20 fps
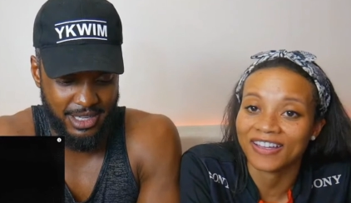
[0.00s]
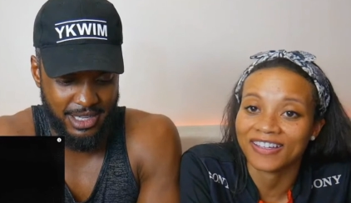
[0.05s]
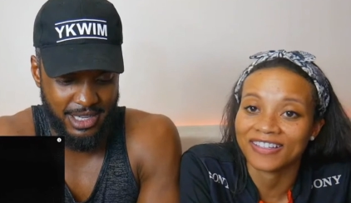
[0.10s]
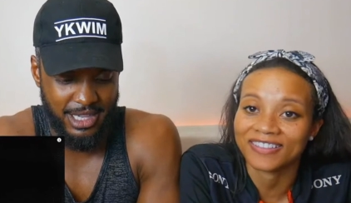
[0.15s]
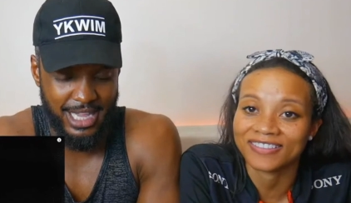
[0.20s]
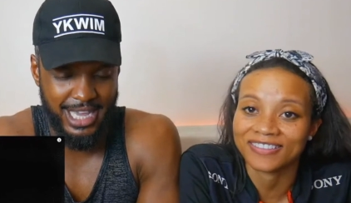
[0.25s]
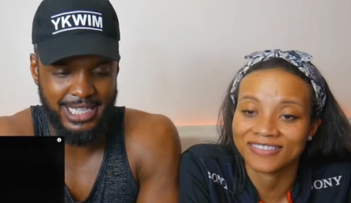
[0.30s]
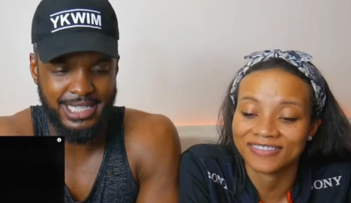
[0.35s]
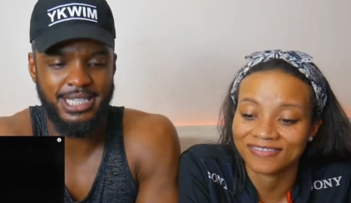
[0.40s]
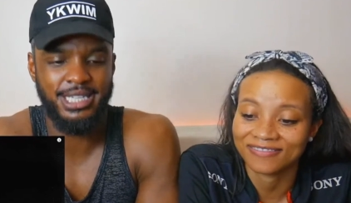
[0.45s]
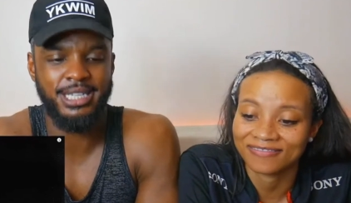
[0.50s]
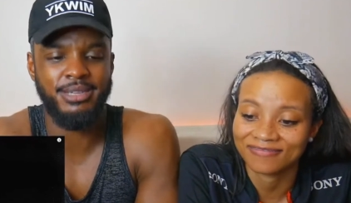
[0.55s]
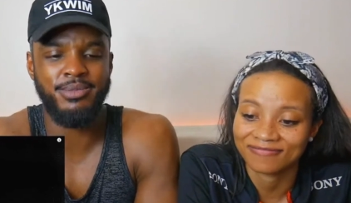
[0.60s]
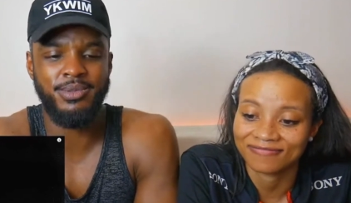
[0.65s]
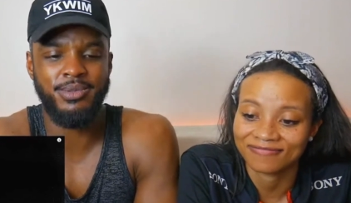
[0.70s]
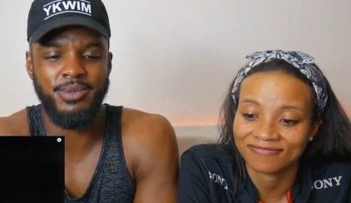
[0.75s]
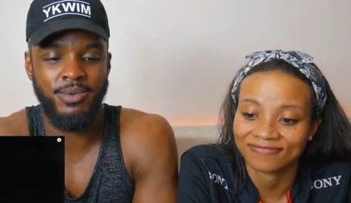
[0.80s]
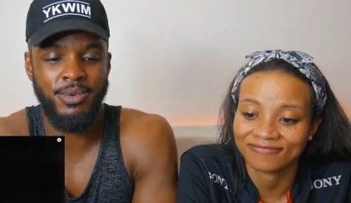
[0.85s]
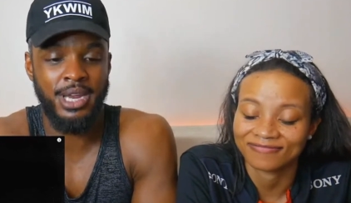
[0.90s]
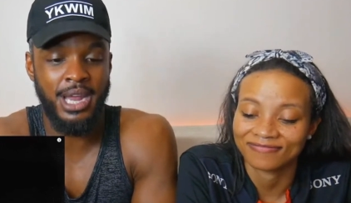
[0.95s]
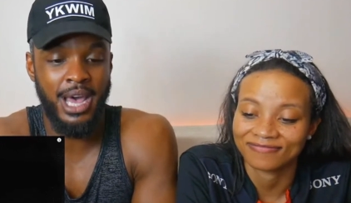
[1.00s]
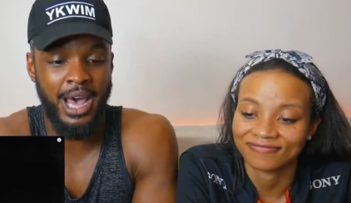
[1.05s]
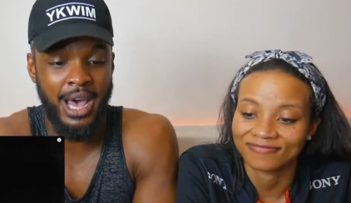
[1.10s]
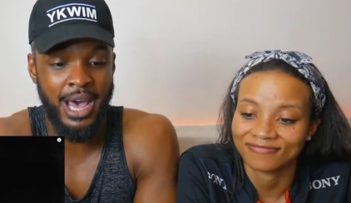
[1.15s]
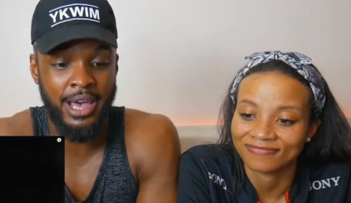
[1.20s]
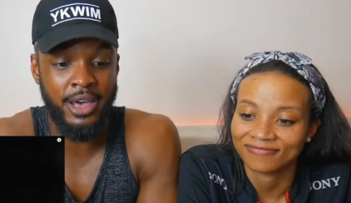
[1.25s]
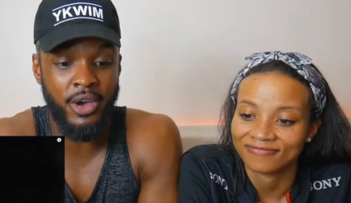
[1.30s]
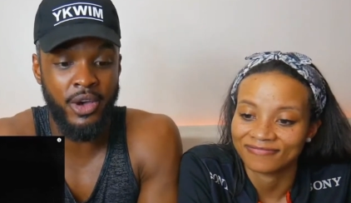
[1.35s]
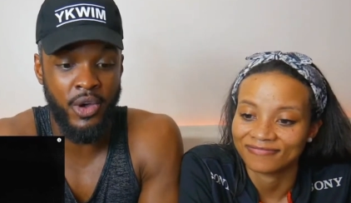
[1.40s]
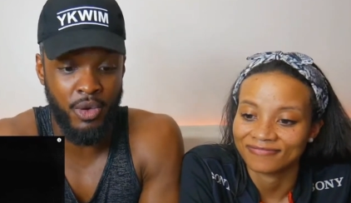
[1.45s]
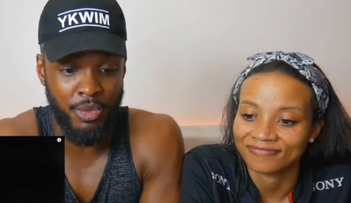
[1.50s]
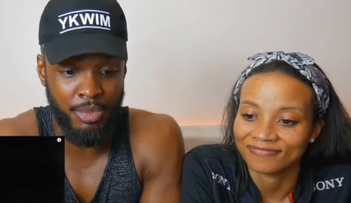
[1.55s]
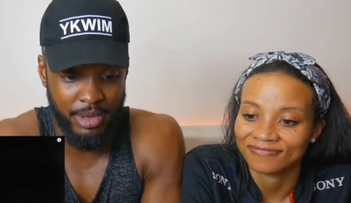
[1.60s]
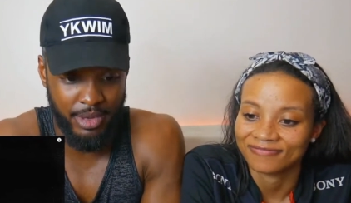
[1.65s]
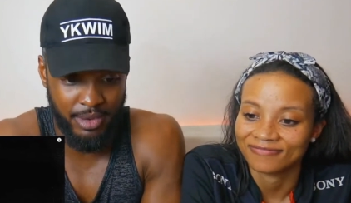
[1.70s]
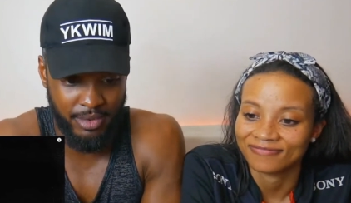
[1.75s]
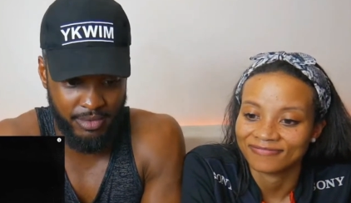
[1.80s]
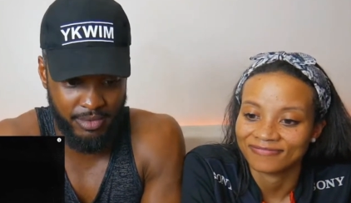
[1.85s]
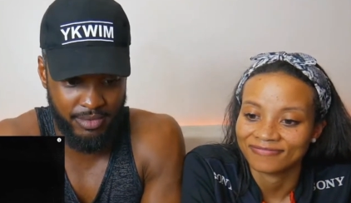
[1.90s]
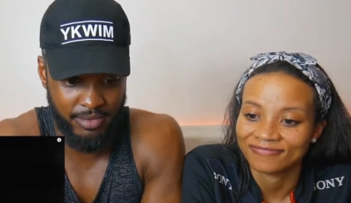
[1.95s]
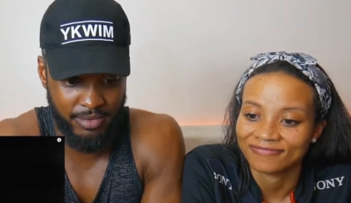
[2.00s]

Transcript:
Speaker 1: eyes. Lex sleeps with one eye open.